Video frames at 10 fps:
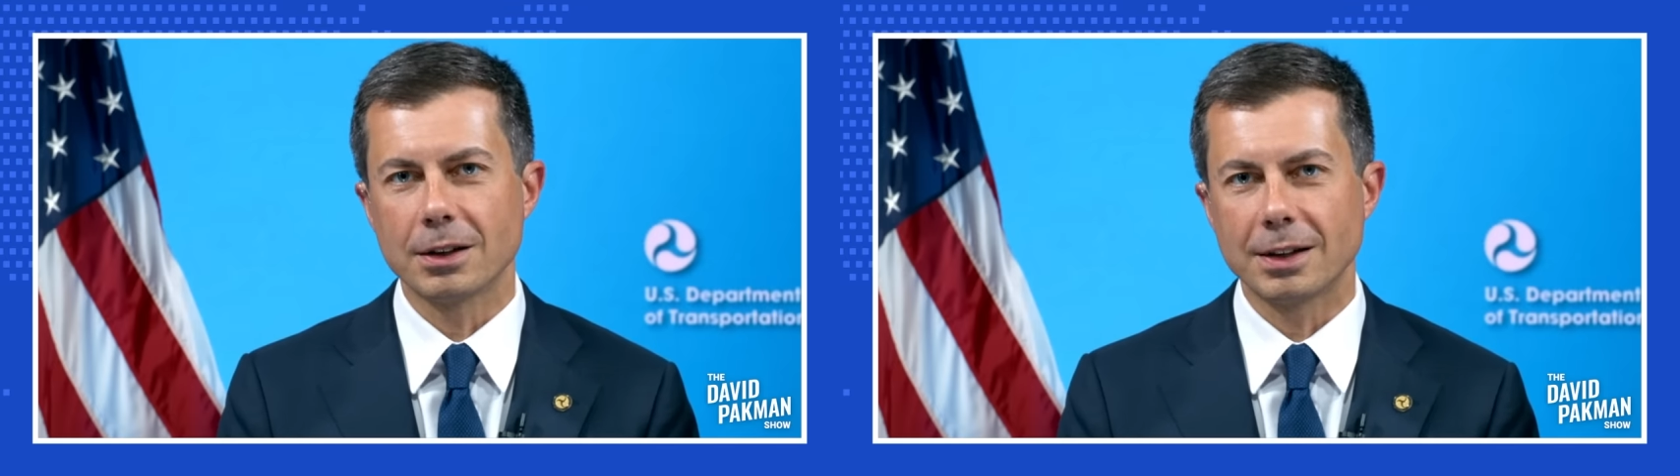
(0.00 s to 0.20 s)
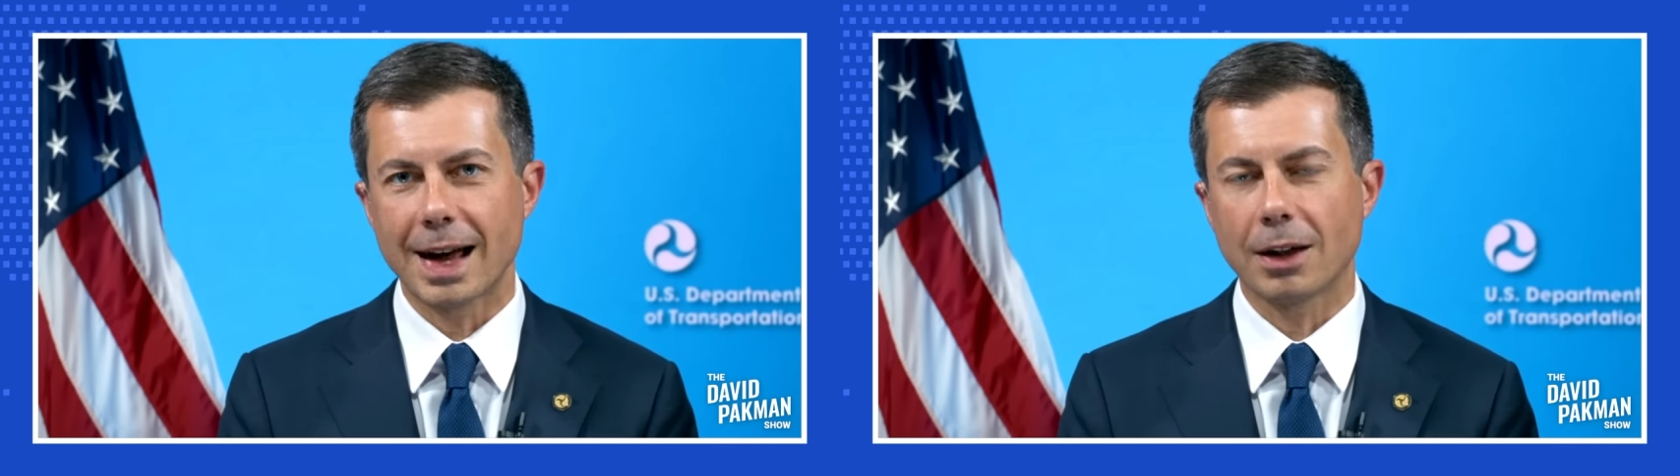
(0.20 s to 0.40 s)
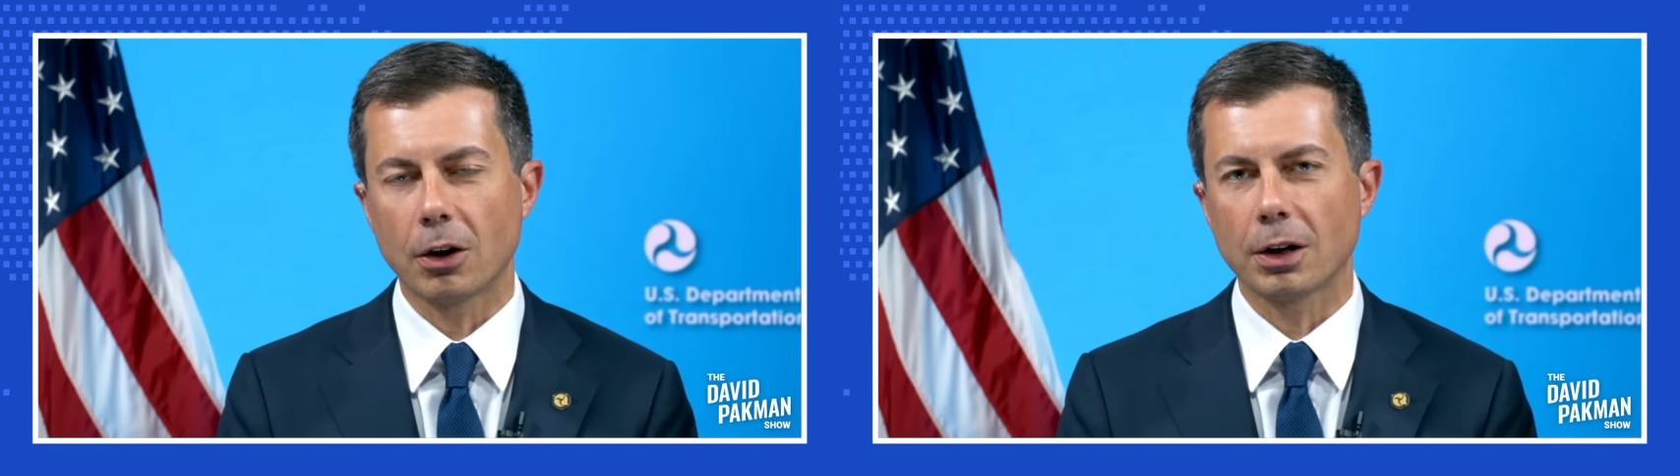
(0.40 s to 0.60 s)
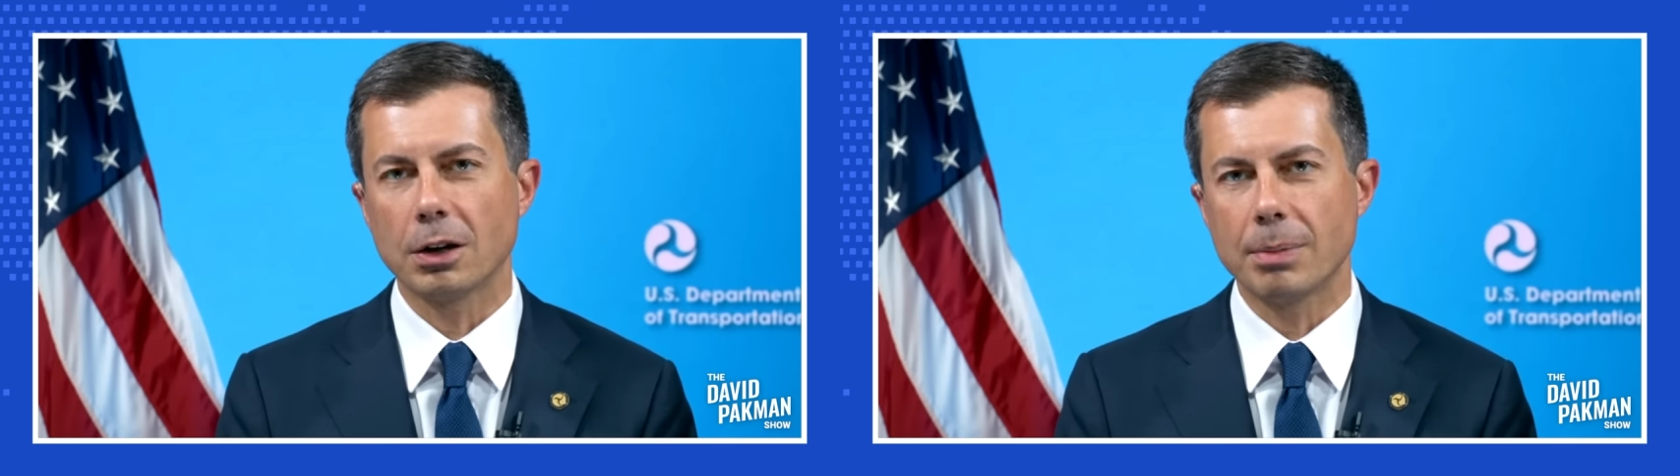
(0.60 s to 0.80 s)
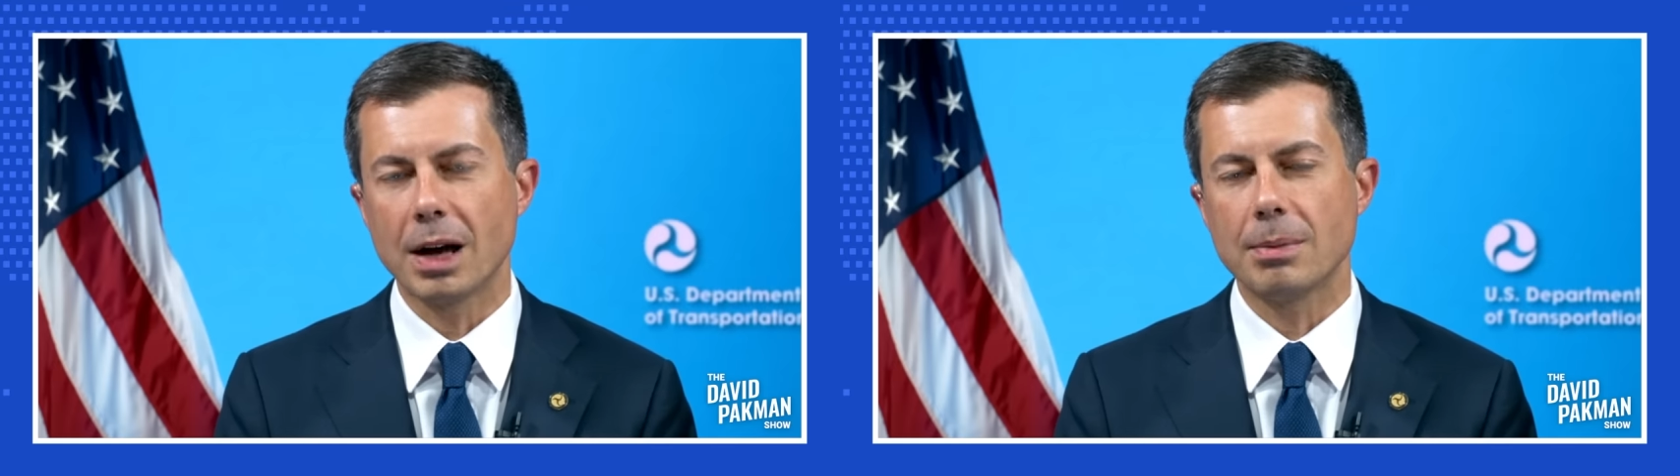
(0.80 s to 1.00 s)
the dialogue and
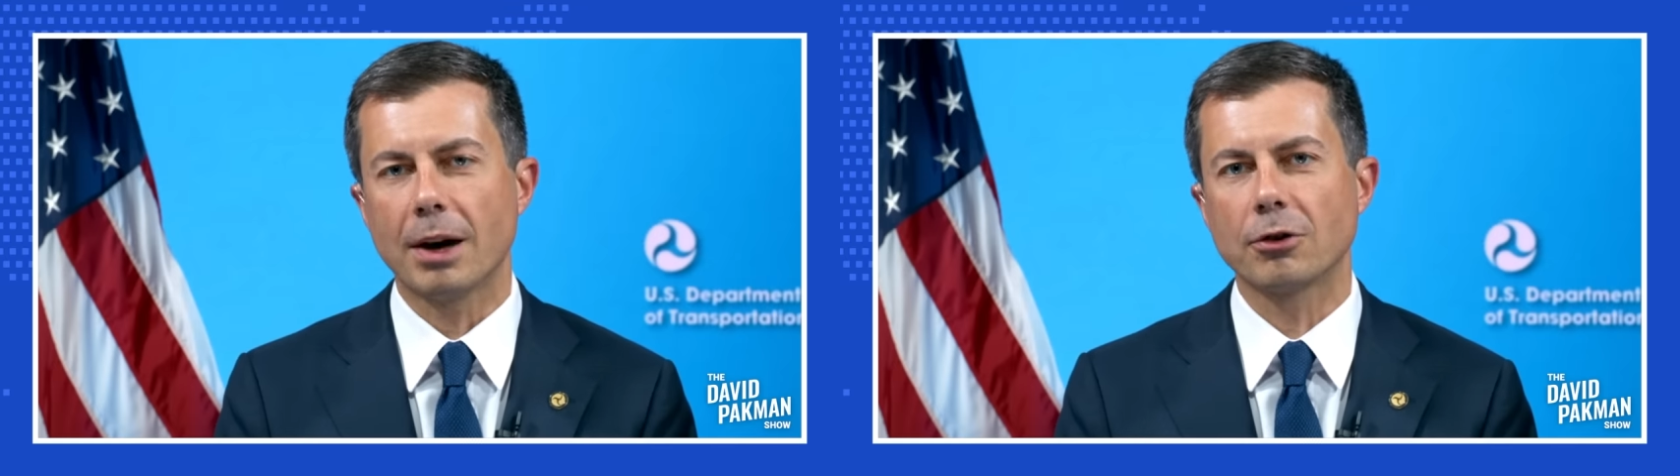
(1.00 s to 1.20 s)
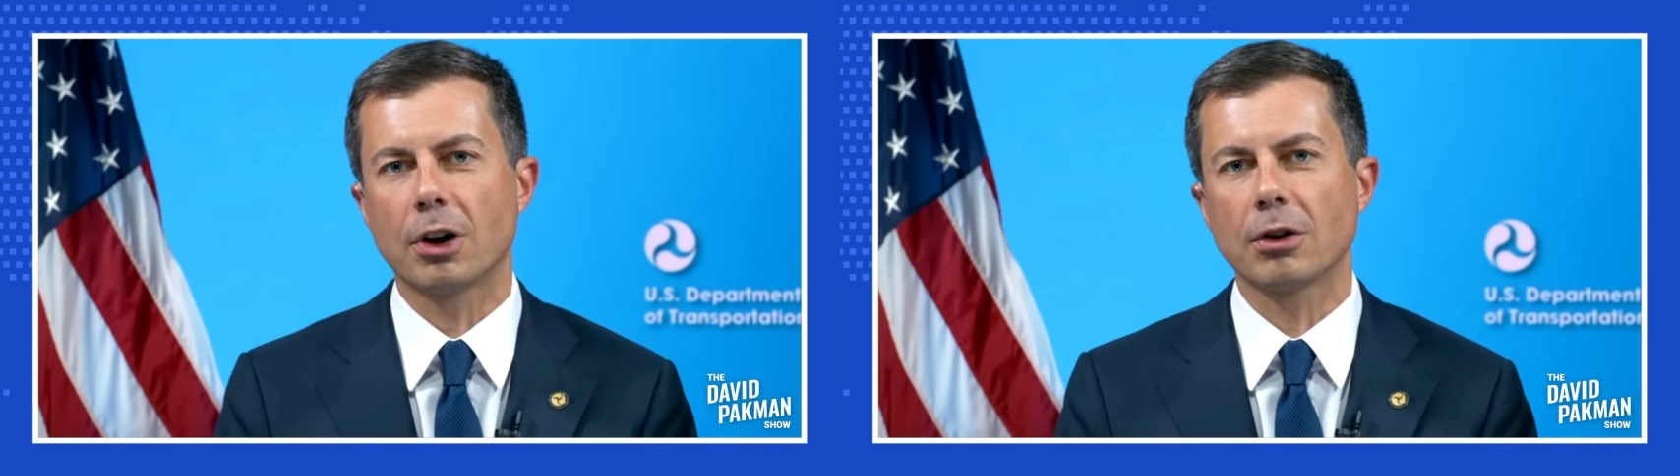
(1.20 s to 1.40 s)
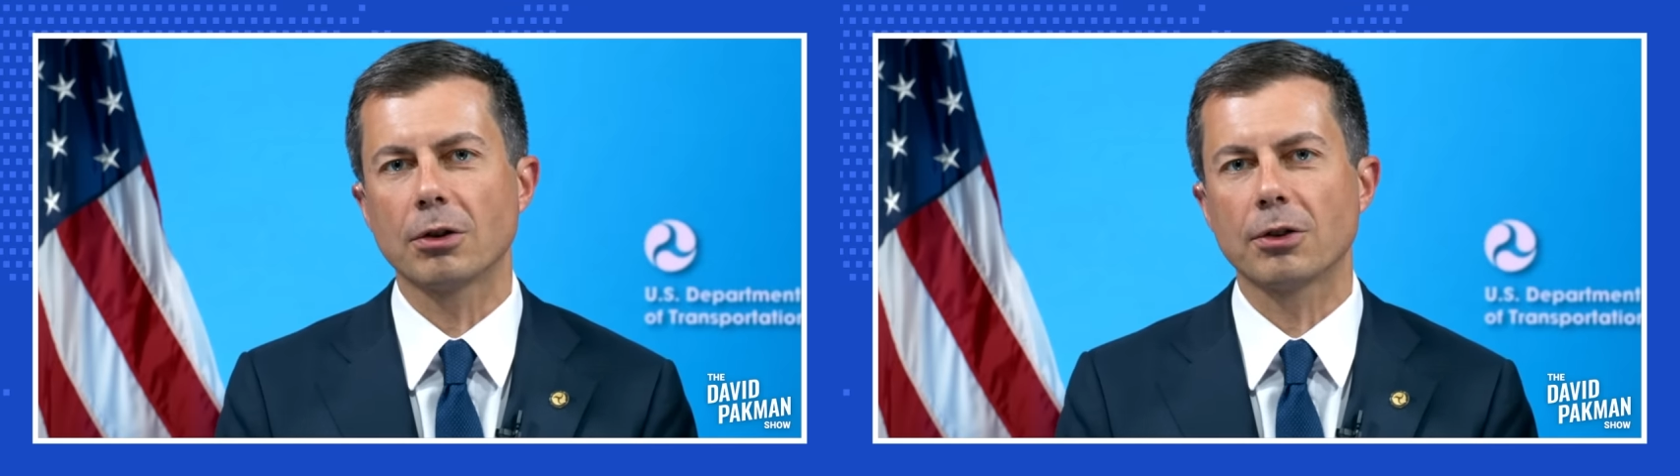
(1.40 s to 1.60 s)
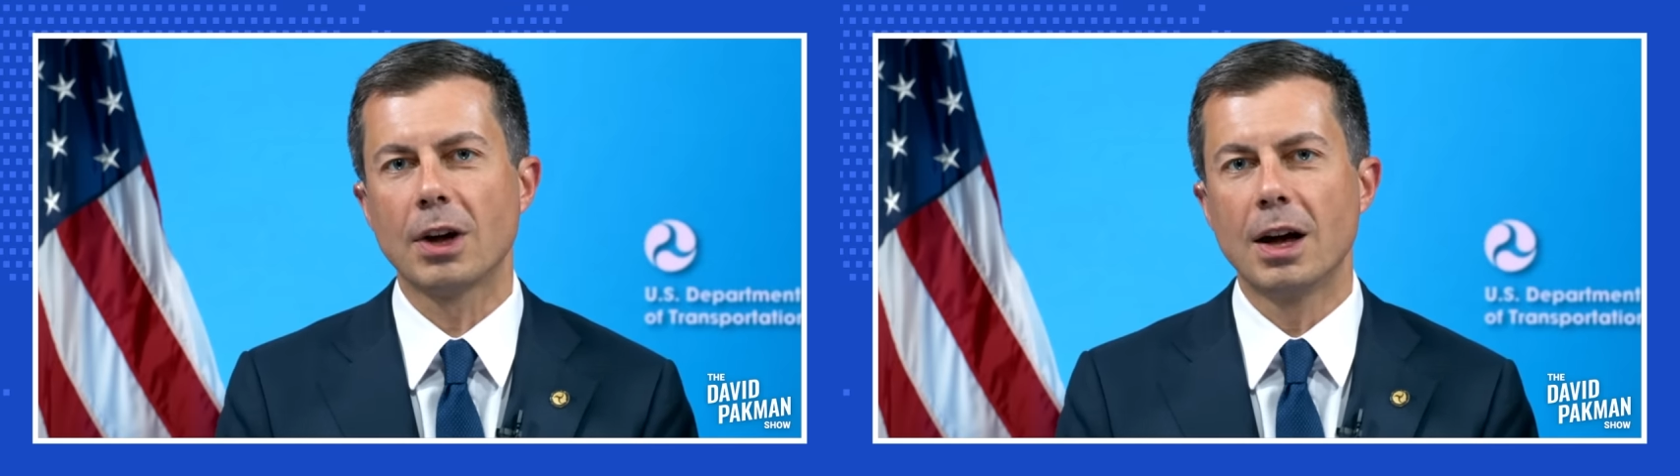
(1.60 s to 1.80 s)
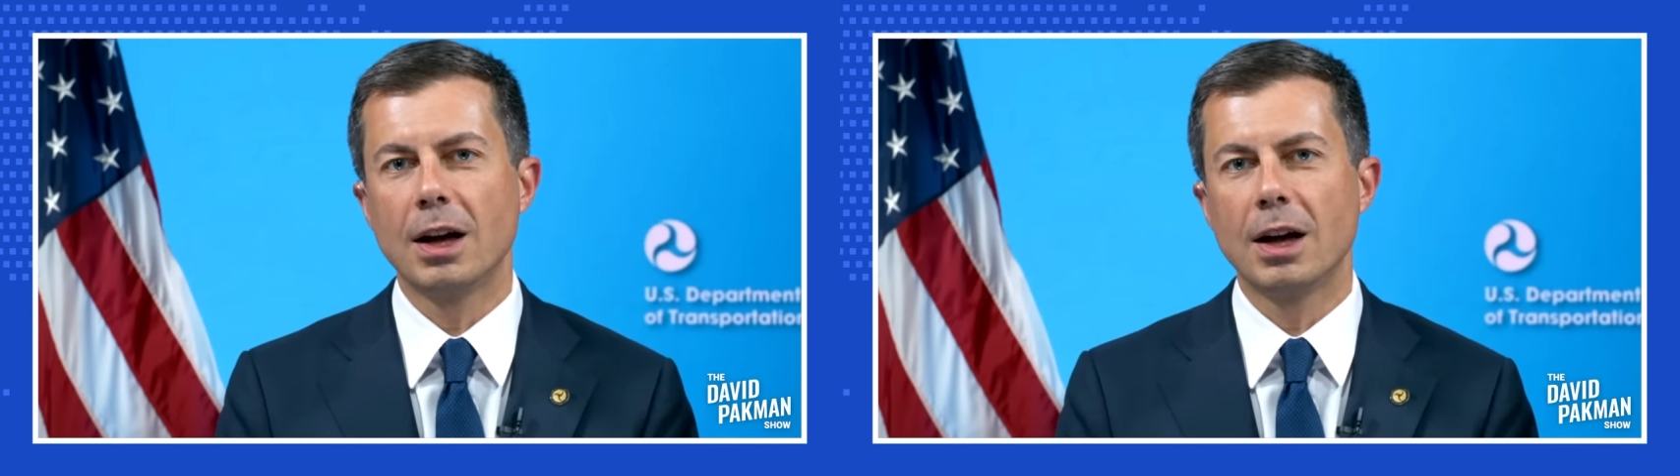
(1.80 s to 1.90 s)
debate about chargers